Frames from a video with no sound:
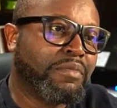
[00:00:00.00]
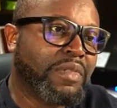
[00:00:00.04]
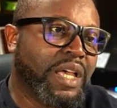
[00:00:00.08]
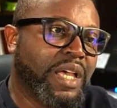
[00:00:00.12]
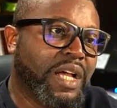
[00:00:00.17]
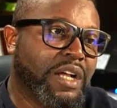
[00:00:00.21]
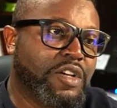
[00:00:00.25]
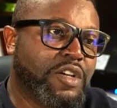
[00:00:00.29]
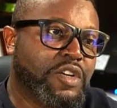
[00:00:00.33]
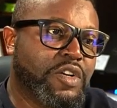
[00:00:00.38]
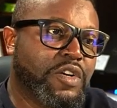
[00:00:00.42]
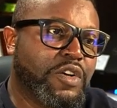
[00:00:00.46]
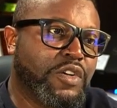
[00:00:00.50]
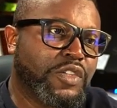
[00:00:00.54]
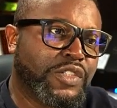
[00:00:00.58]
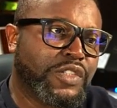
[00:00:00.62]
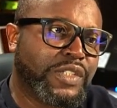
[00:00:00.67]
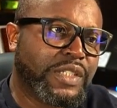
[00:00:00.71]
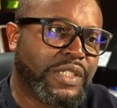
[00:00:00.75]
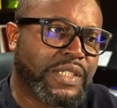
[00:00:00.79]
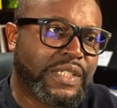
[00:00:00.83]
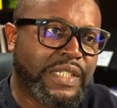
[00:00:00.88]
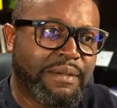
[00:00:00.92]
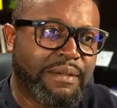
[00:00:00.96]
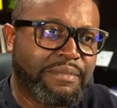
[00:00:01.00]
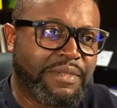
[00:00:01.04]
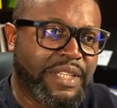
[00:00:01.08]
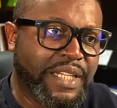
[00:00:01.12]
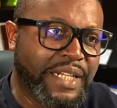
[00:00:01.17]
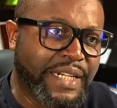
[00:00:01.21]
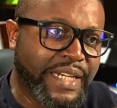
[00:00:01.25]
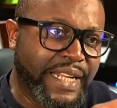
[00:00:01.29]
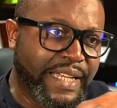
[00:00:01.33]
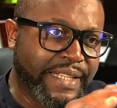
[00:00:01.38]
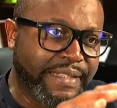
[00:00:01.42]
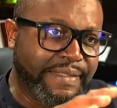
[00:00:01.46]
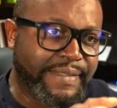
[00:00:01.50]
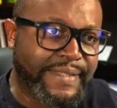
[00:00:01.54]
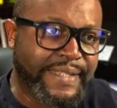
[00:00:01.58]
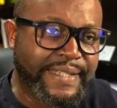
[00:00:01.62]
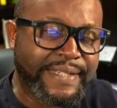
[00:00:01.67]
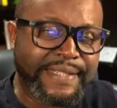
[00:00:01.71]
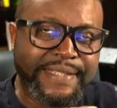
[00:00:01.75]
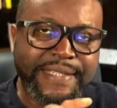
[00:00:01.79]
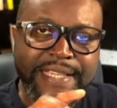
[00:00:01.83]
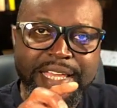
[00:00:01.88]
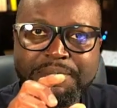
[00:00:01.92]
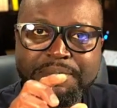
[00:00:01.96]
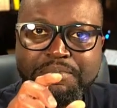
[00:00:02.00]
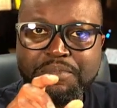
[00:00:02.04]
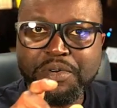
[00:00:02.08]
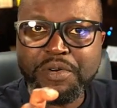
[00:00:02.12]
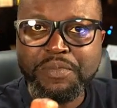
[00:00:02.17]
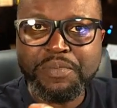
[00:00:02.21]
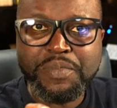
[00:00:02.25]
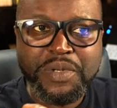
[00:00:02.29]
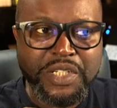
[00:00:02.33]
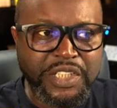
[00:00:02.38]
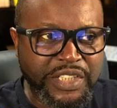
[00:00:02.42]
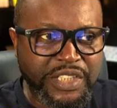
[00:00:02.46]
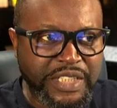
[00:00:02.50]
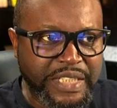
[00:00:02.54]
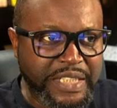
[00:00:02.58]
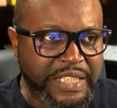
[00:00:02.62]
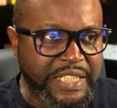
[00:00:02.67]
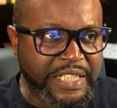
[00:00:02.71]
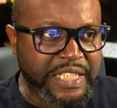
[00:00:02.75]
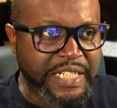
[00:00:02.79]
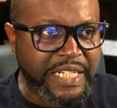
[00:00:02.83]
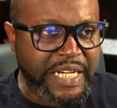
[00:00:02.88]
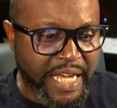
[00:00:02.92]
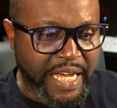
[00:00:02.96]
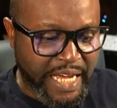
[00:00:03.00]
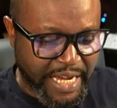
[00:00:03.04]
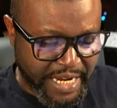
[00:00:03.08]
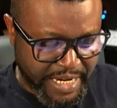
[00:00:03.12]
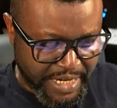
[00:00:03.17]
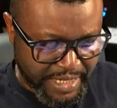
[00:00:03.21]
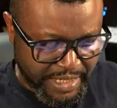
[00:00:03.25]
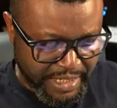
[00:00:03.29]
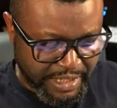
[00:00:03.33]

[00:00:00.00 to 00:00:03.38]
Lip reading: across something like this saying permission denied,